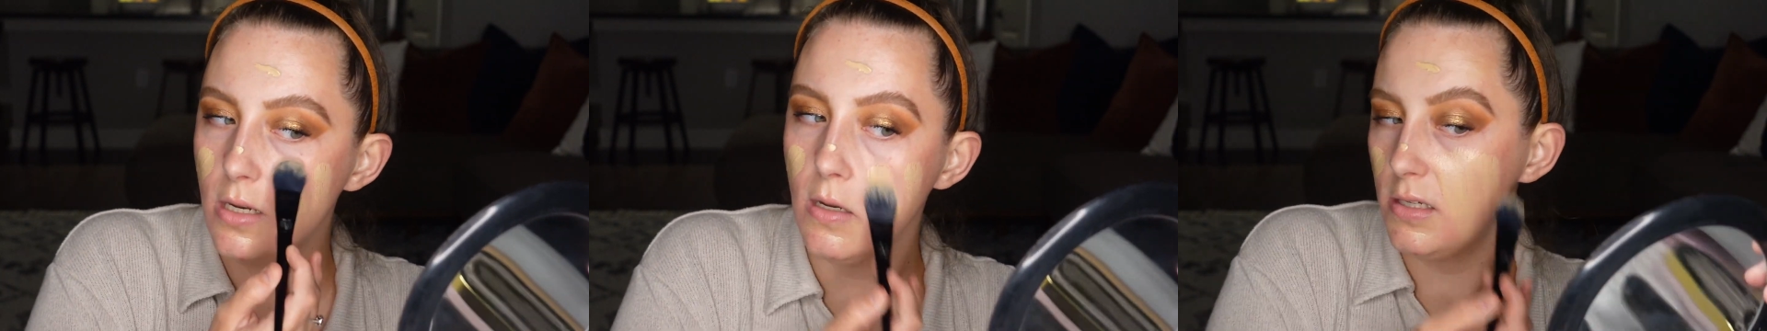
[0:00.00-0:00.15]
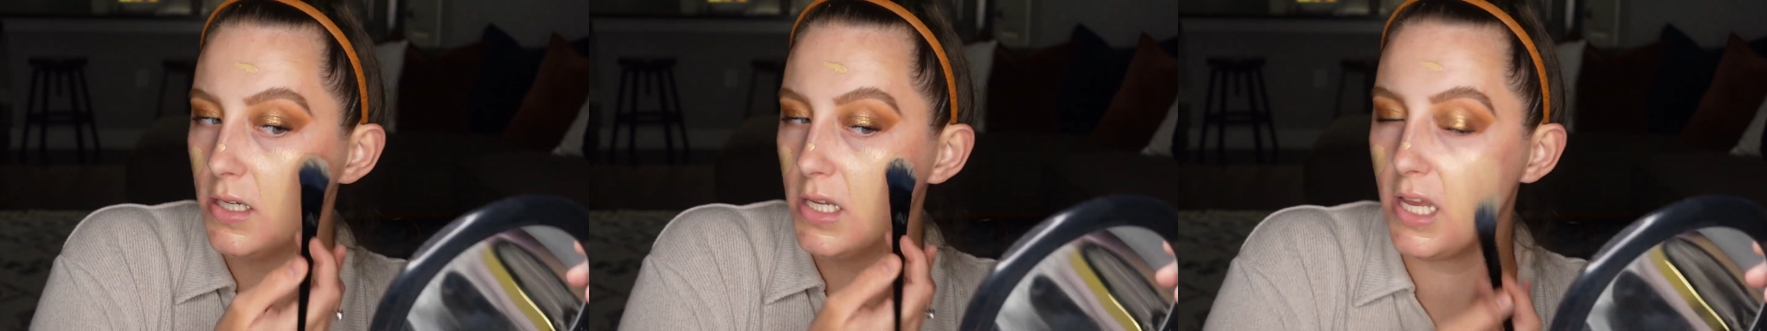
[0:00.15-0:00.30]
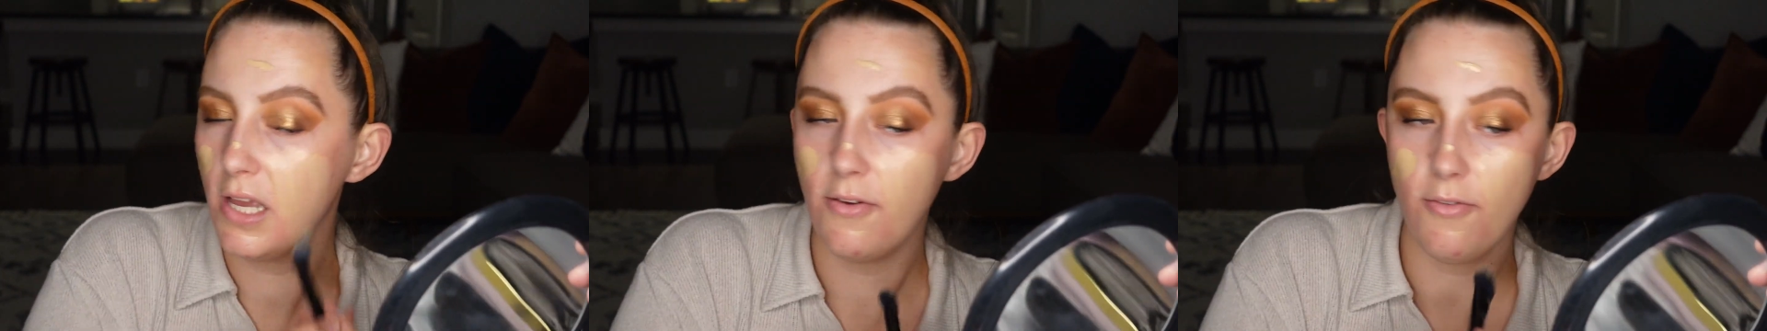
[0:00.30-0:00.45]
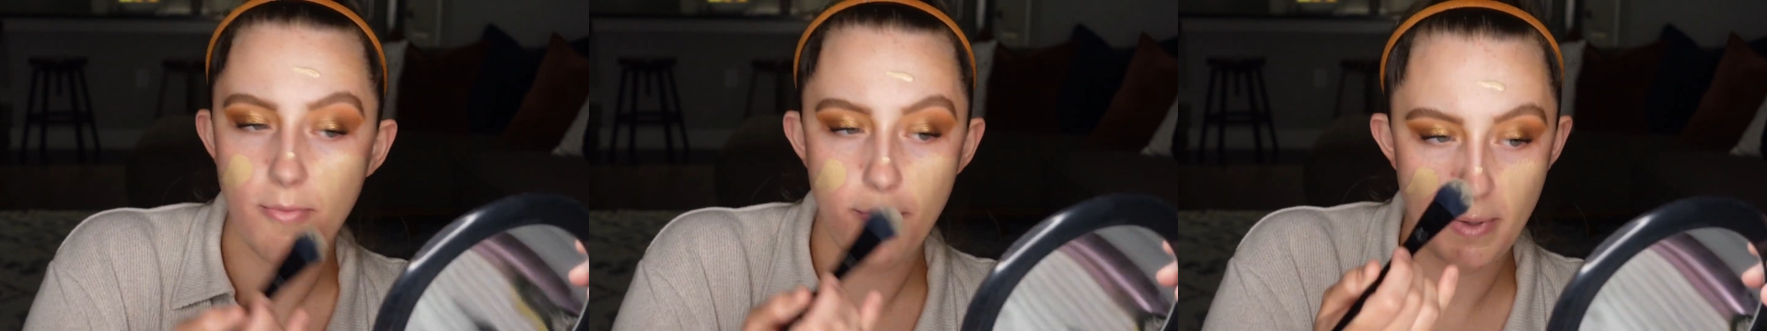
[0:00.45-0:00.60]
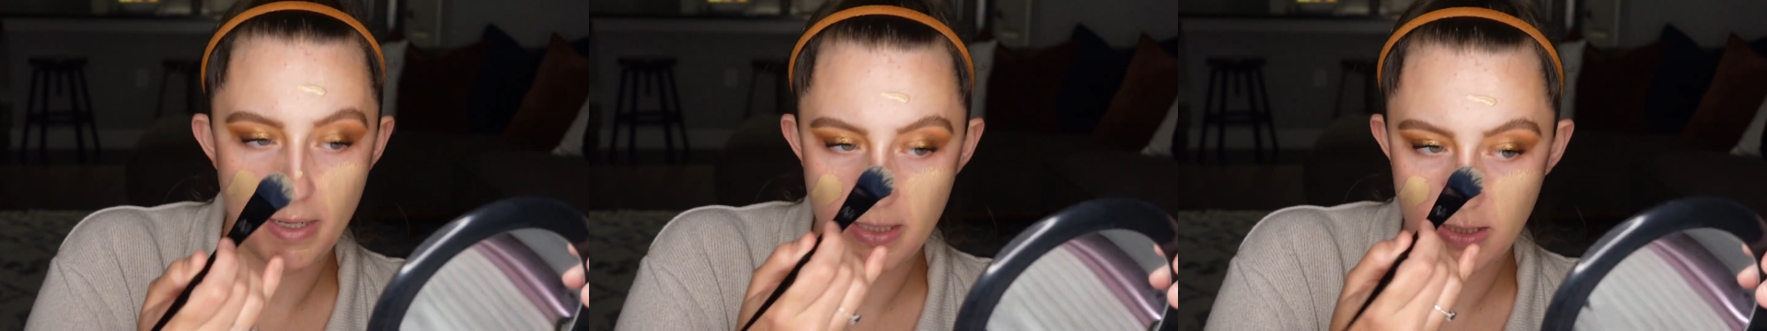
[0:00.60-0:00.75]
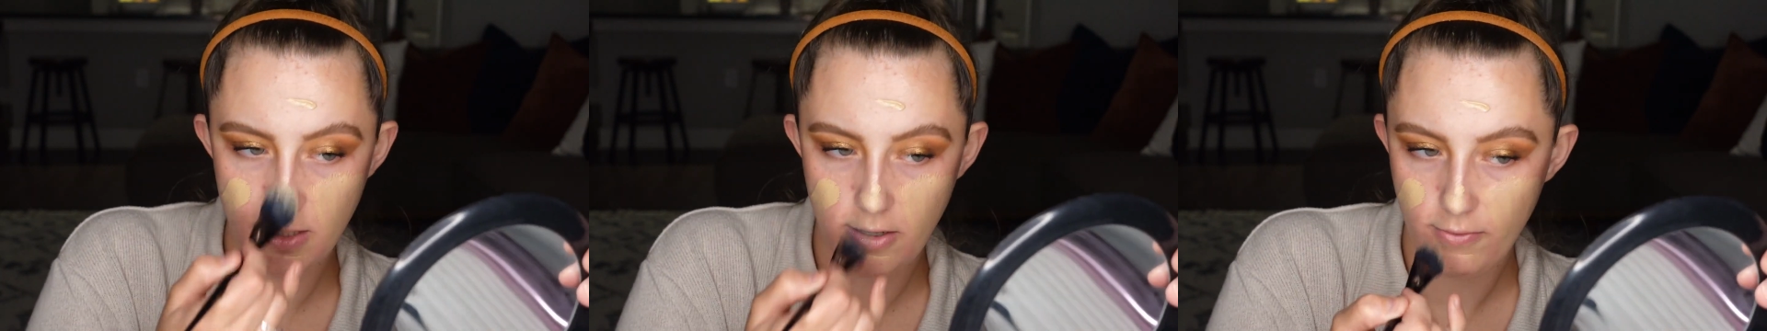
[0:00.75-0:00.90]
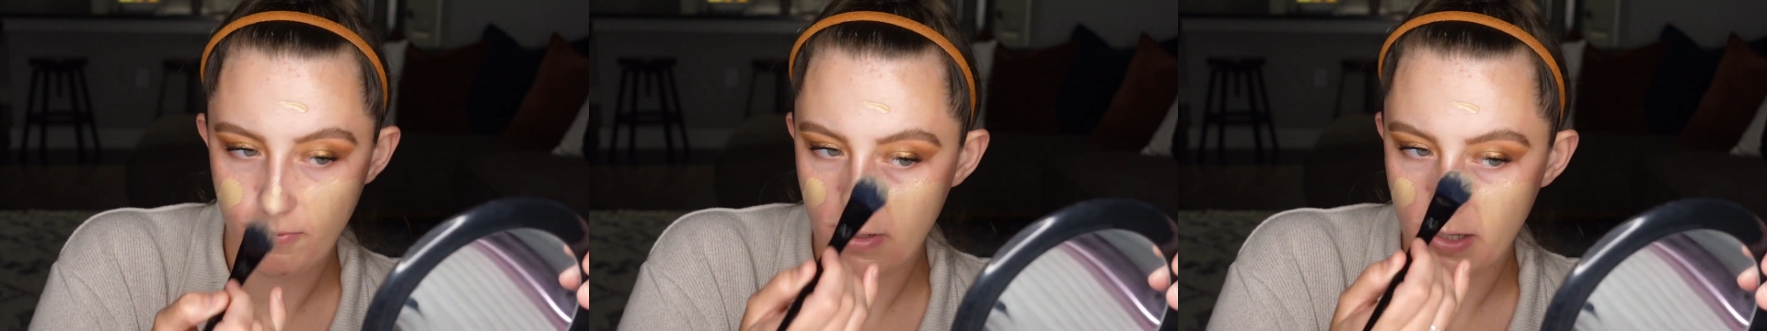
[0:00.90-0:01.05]
to give
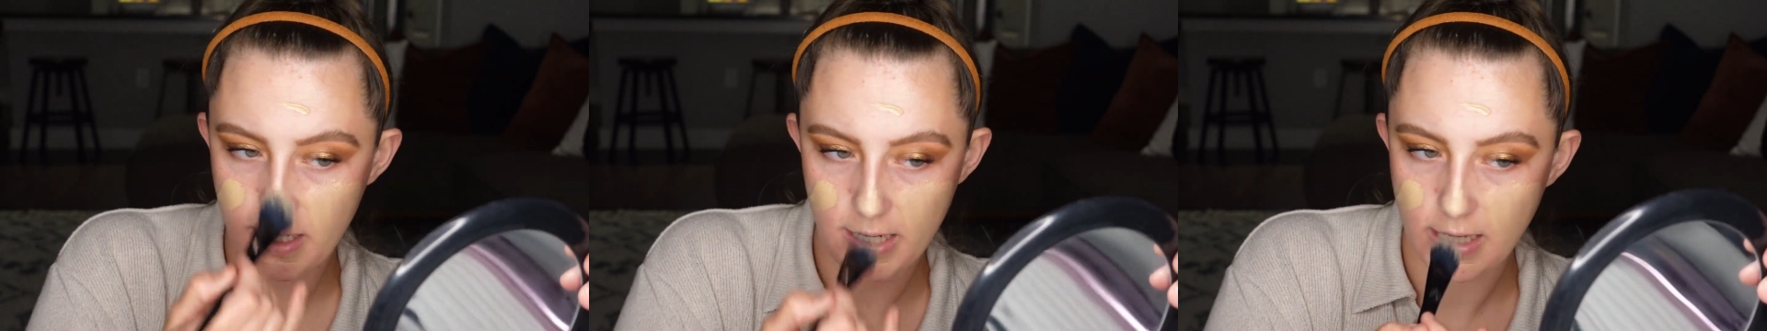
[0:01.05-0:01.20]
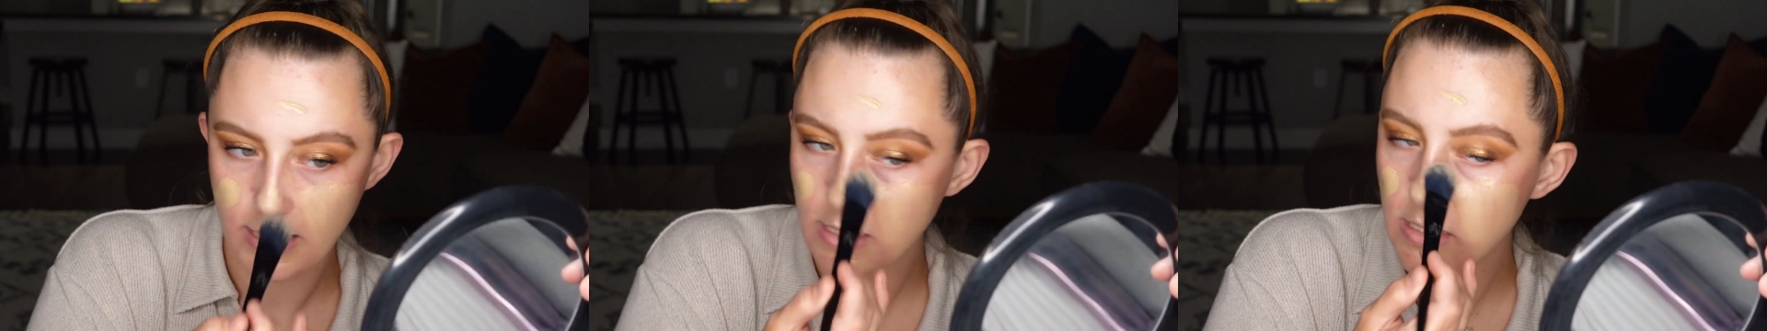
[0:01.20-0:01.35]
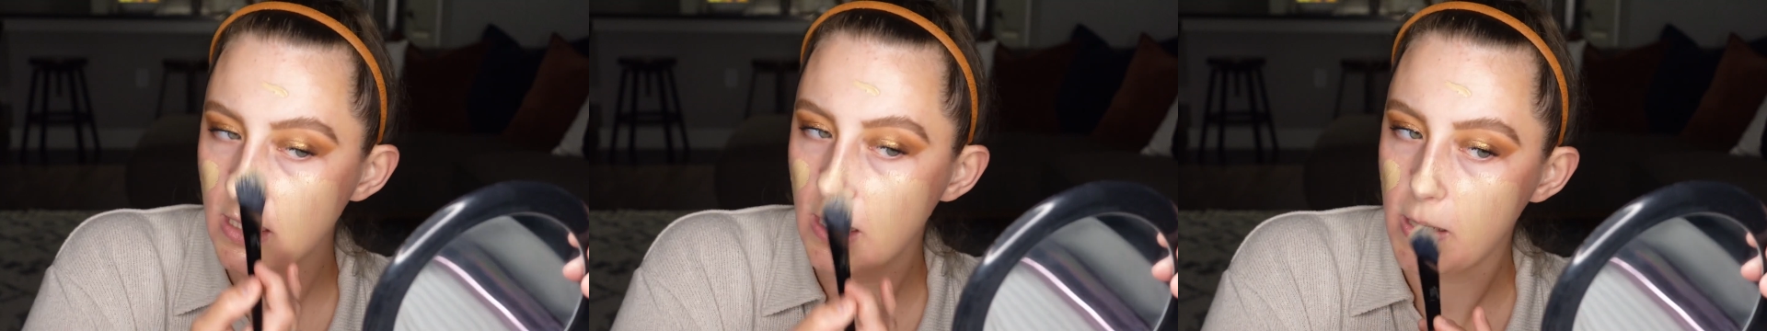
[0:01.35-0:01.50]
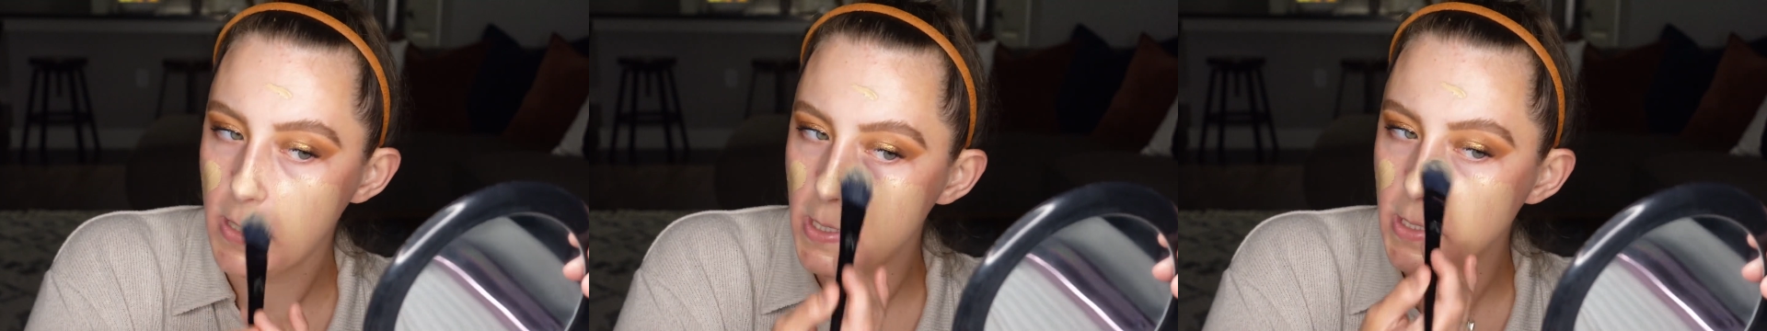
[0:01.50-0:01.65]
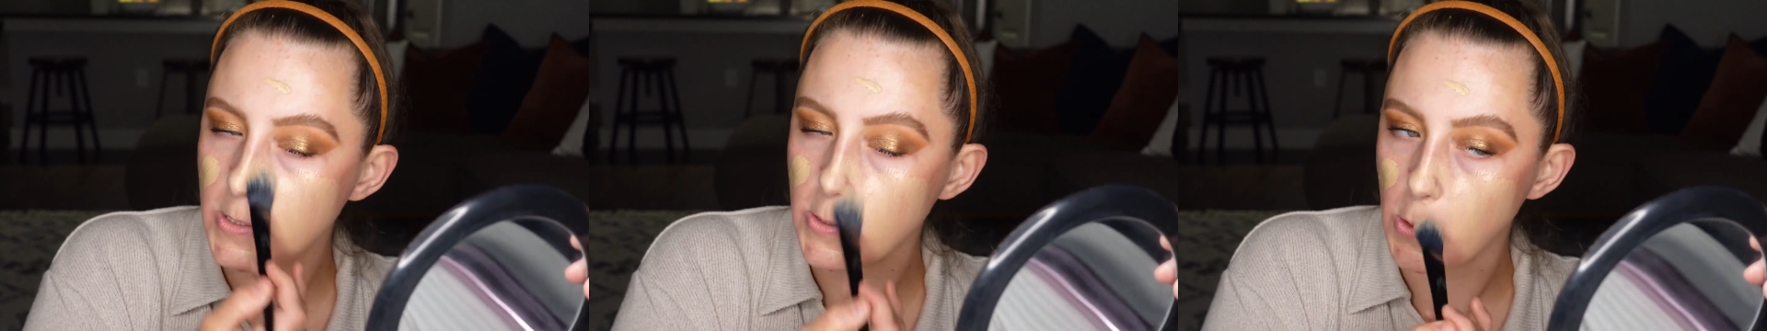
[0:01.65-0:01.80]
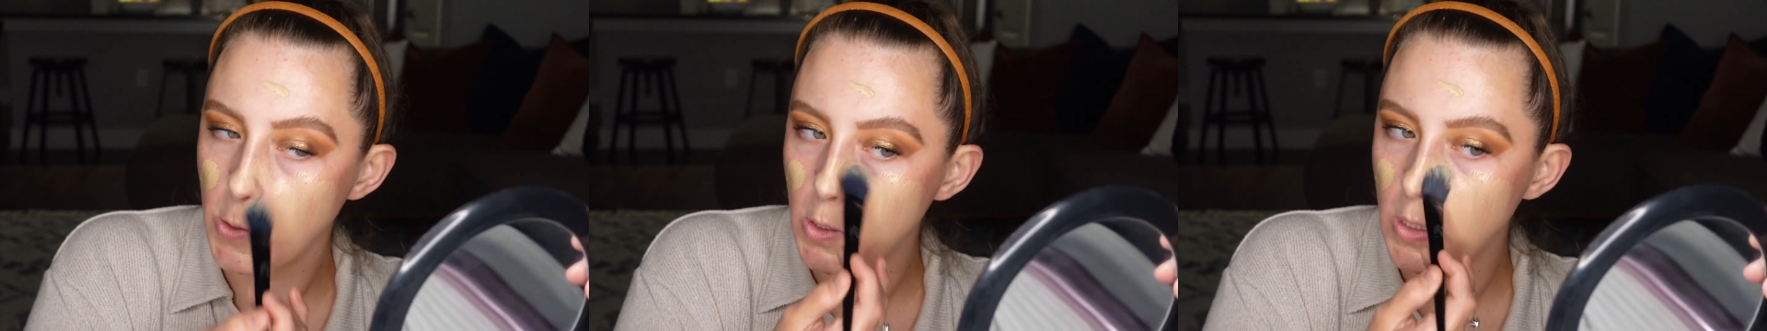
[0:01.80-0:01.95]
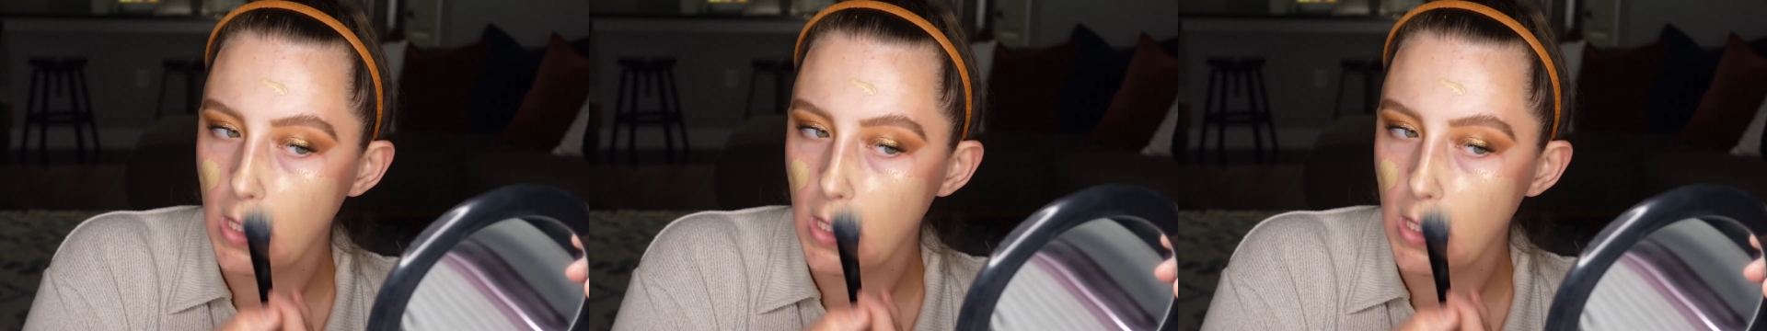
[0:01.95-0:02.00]
myself a nice initial